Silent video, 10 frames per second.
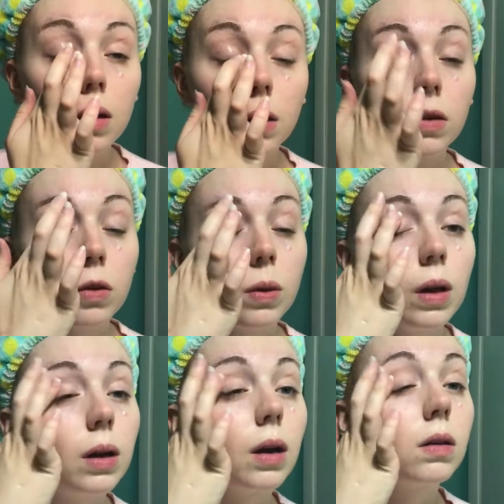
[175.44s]
This is
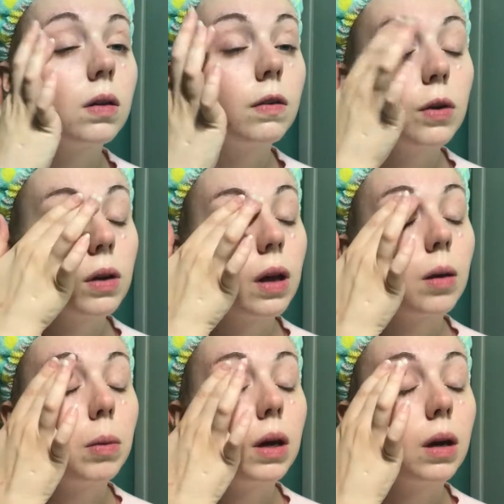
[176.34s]
really nice if you're
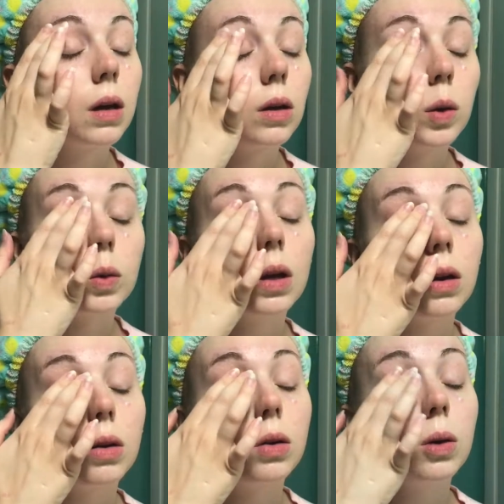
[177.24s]
like me and you
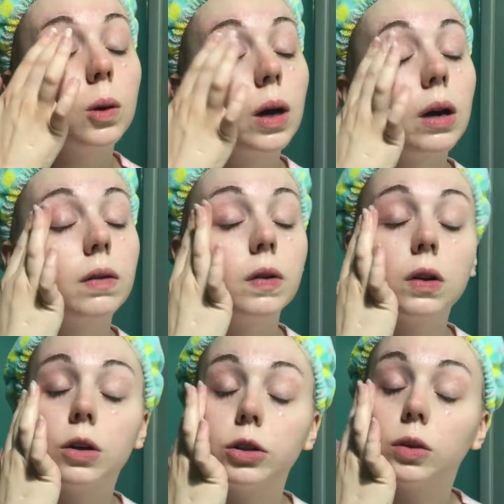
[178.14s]
tend to have
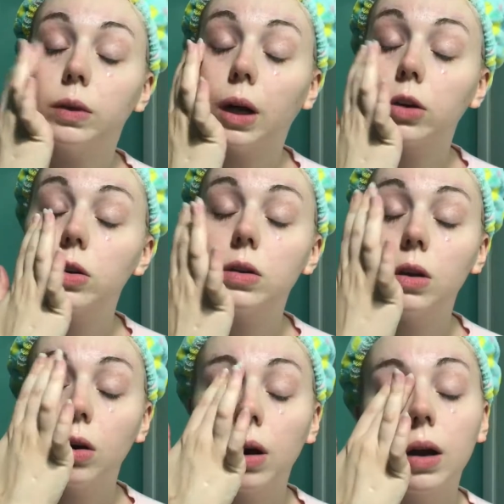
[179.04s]
allergic reactions in
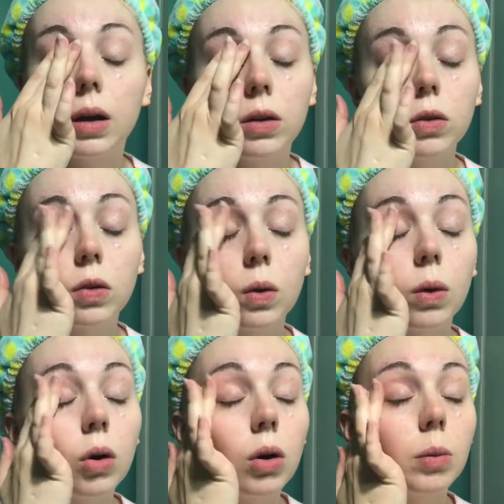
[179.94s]
your eyes
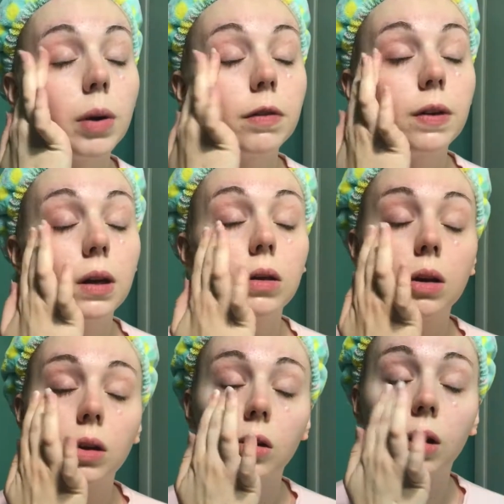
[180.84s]
or puffiness
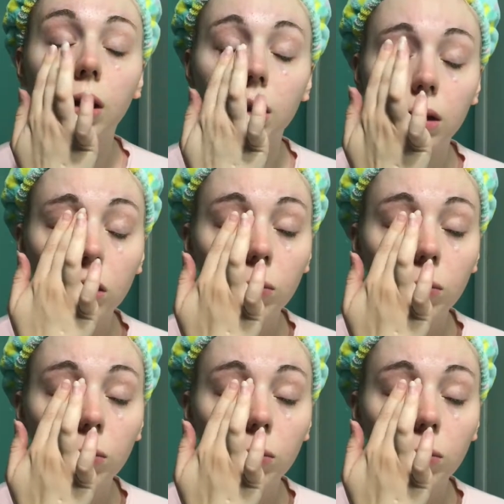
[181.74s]
in your eyes,